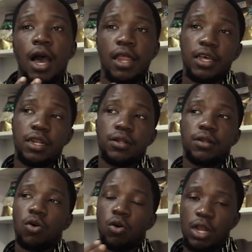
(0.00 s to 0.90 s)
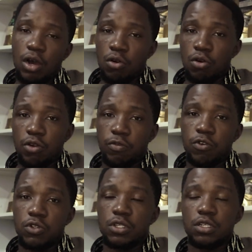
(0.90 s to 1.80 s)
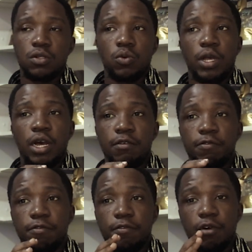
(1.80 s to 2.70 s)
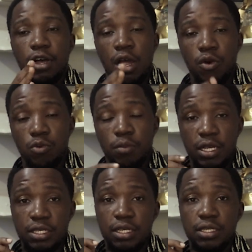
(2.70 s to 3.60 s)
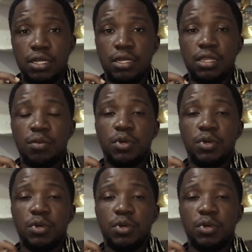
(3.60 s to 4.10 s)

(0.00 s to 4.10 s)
And then on our ground floor still we have a room, as I said in the